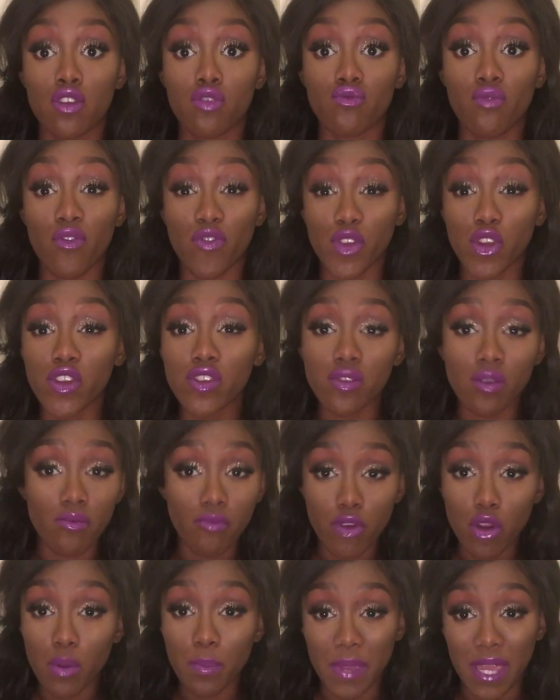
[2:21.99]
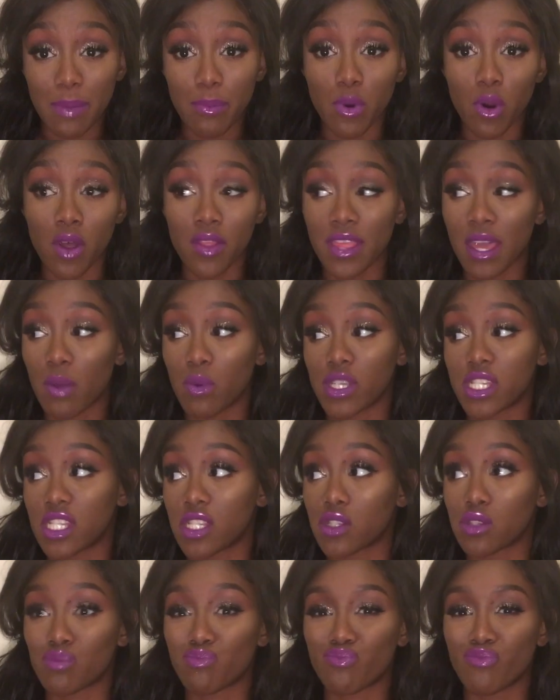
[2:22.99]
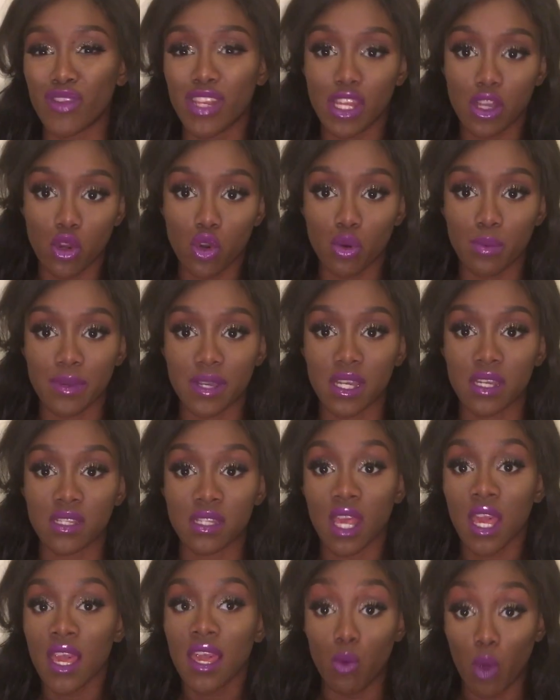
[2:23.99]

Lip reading: reviews from real people on there, which is really cool because